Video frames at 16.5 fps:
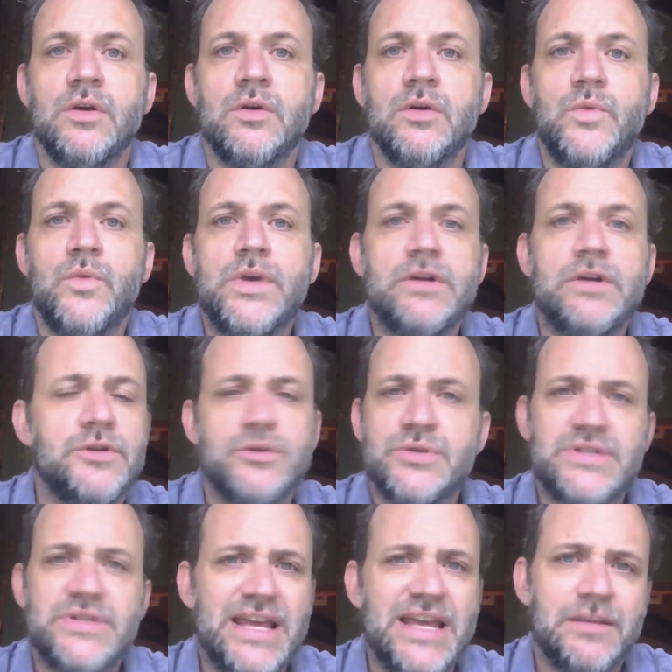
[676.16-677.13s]
We don't
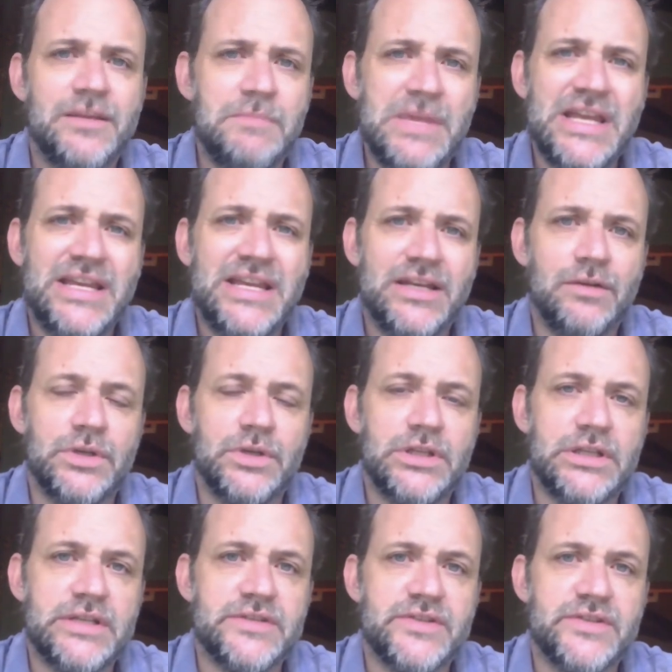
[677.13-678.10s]
understand that media
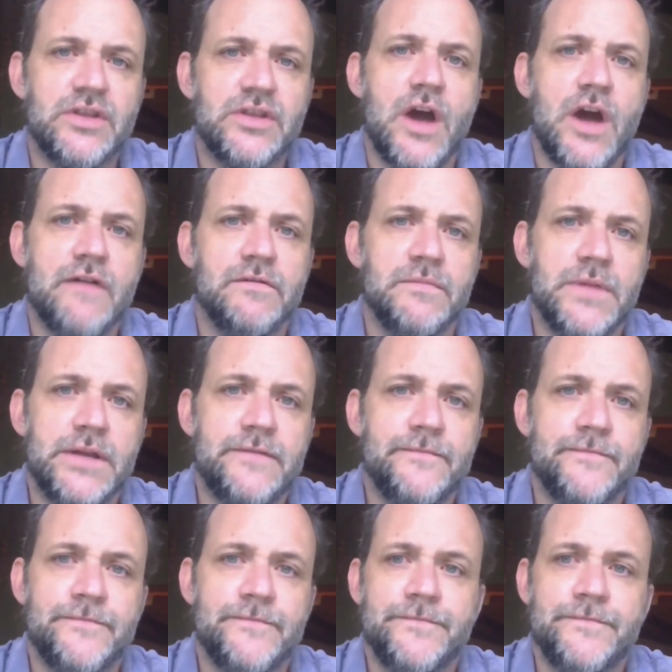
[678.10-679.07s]
really is the government.
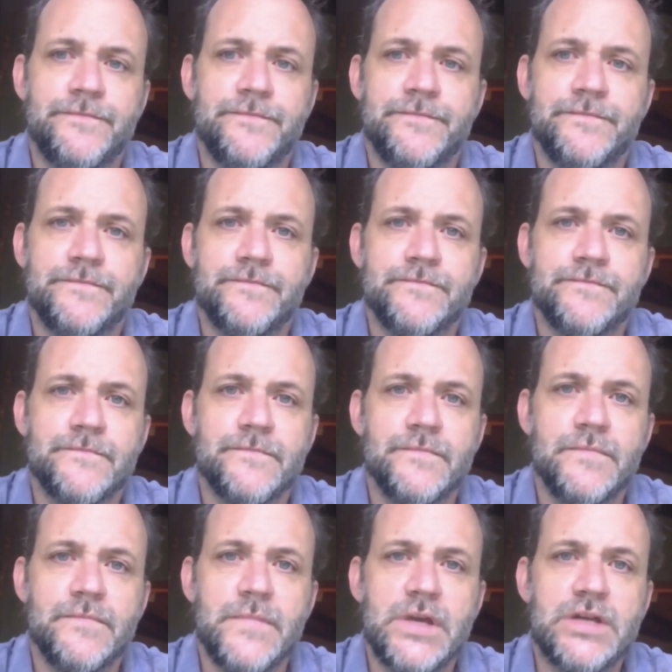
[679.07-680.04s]

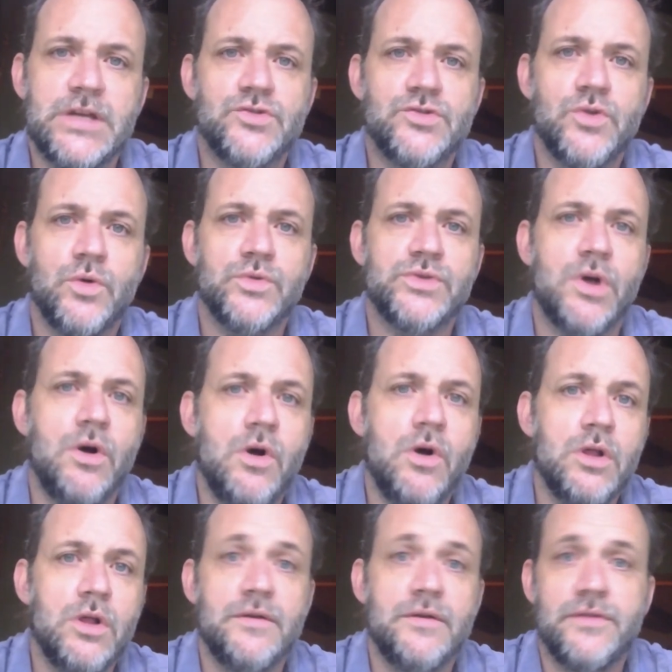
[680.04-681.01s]
It controls
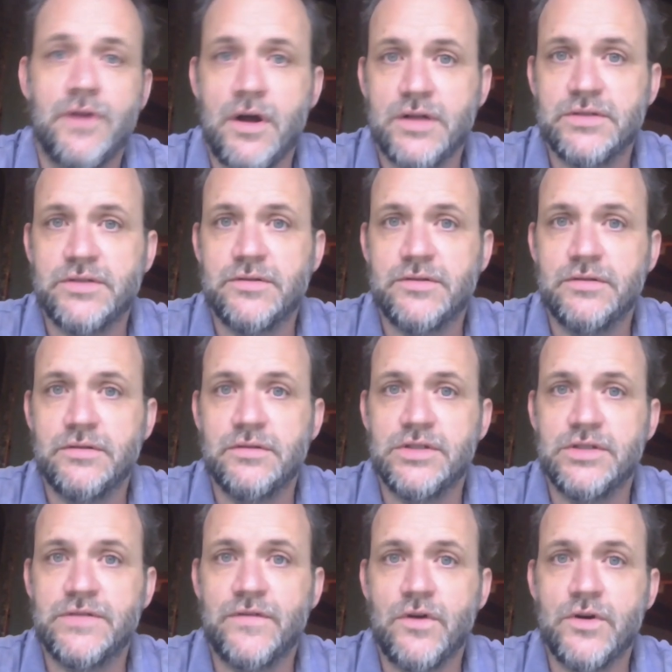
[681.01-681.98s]
all our thoughts
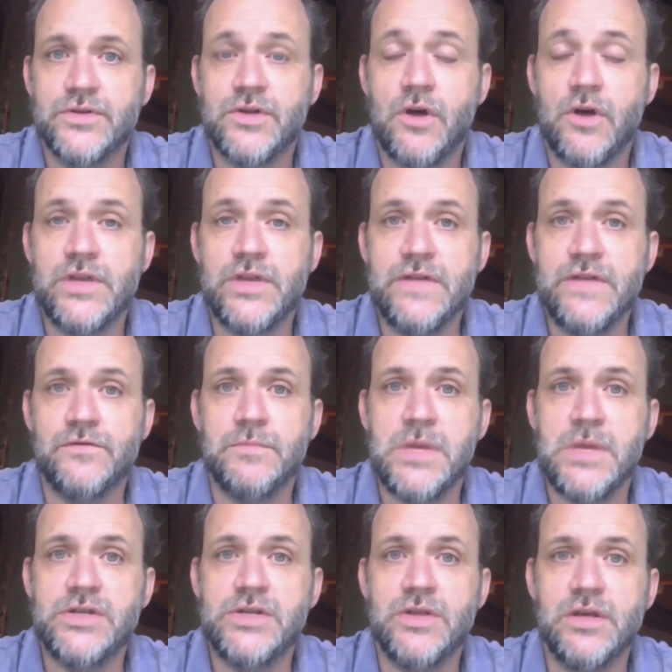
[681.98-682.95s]
as far as all the
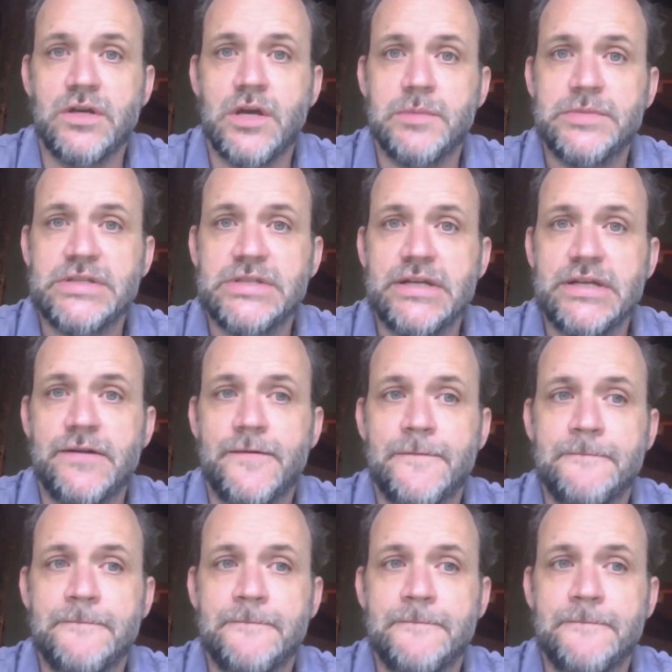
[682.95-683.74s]
information that comes in.